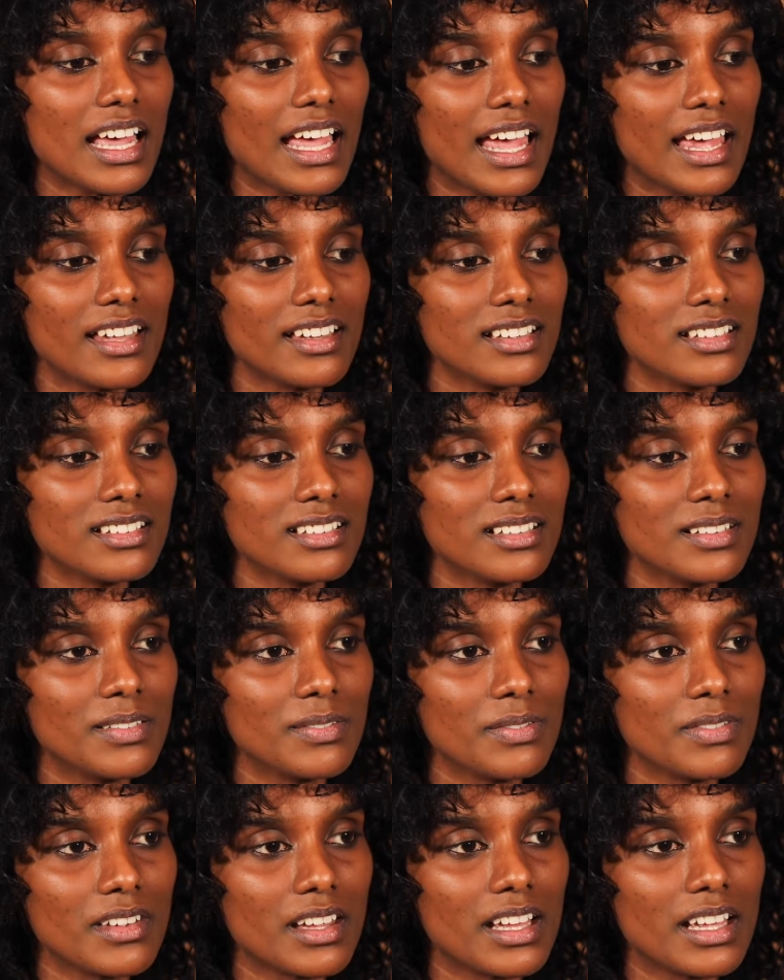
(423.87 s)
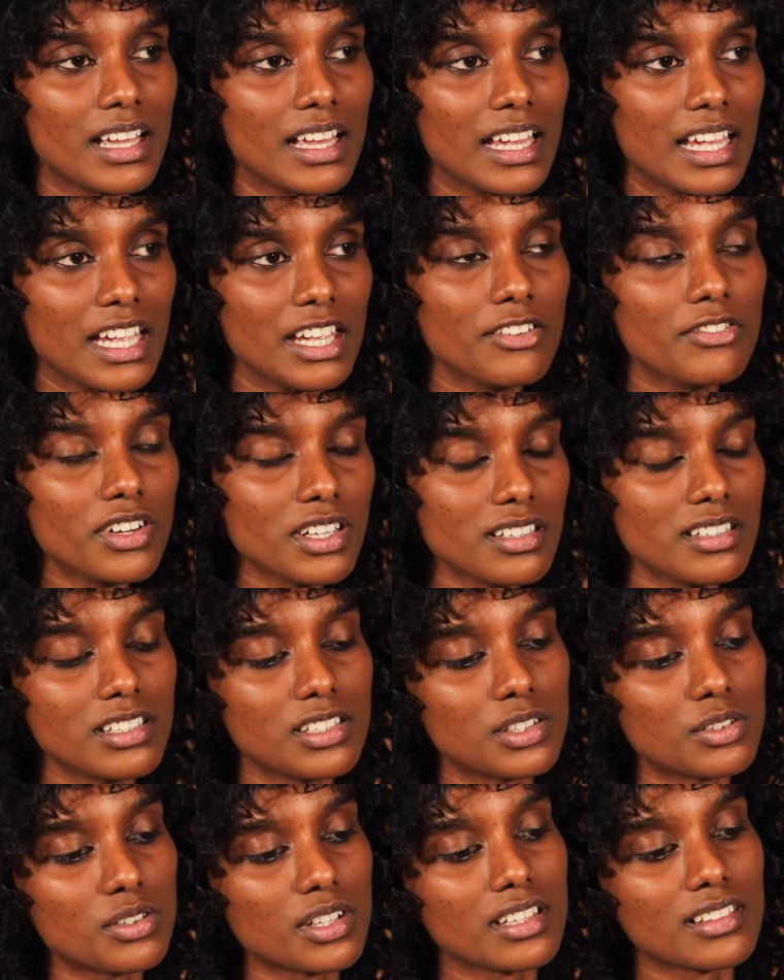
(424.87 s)
and even
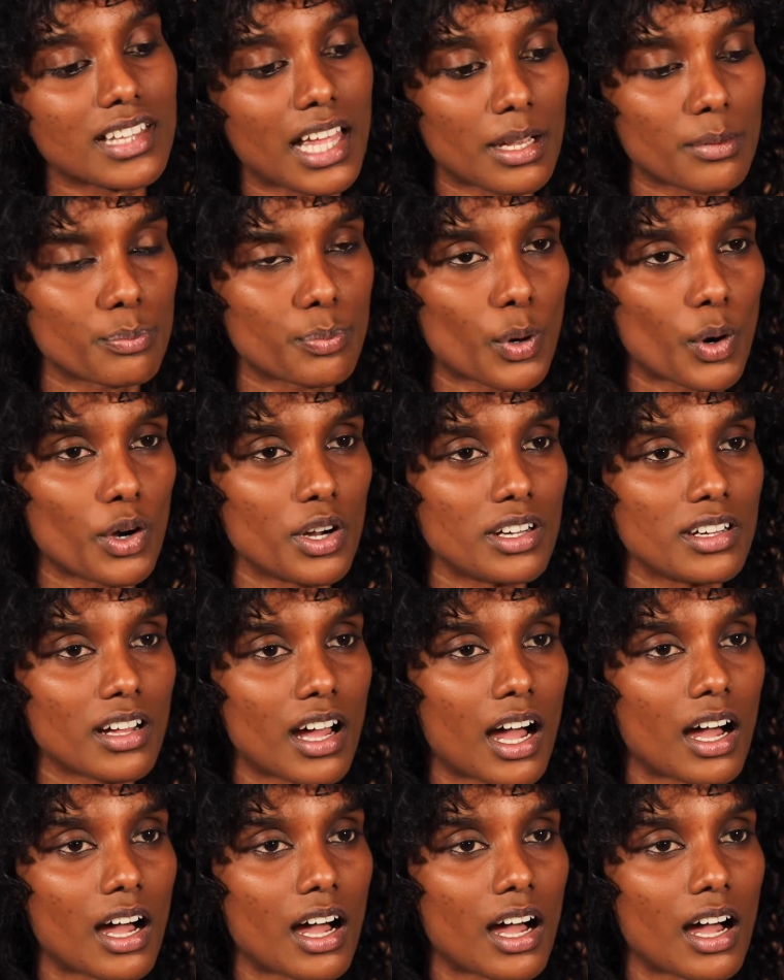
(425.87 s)
during that point,